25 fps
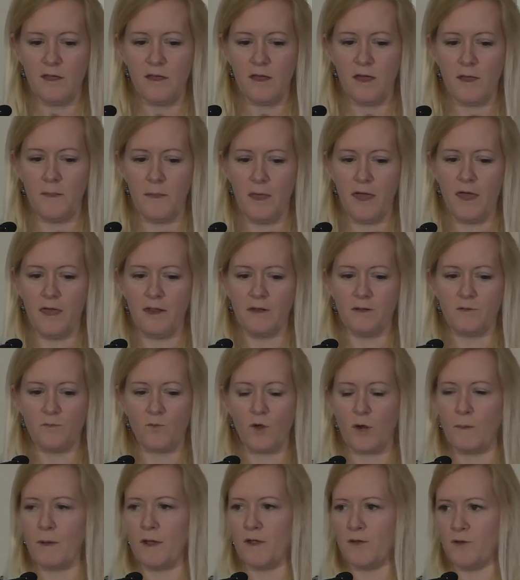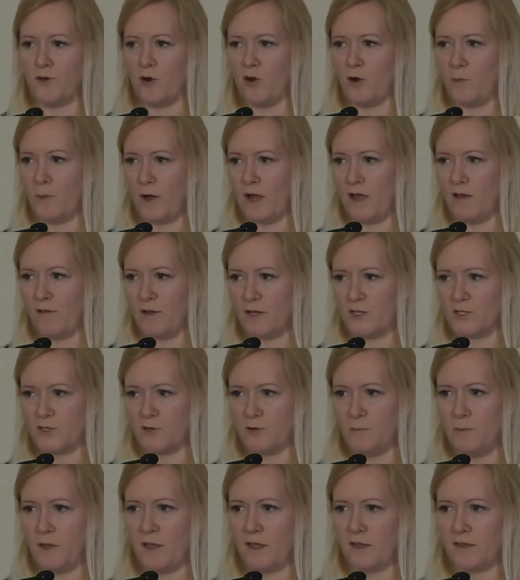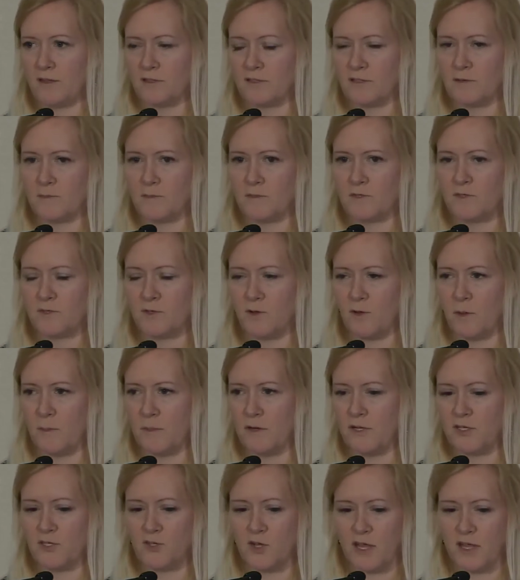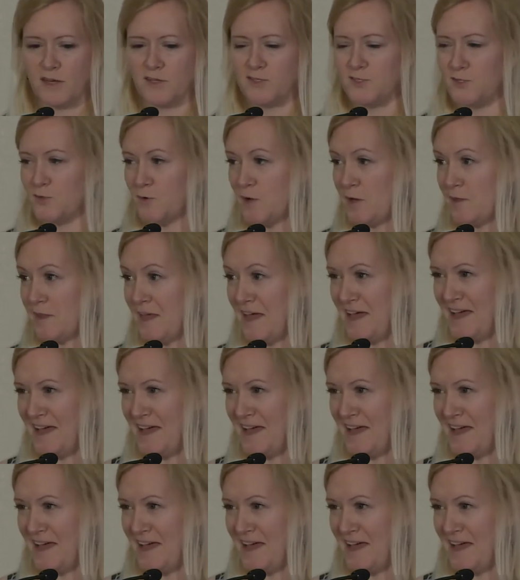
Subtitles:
and then what about neurobiological mechanisms? So I'm gonna try to do all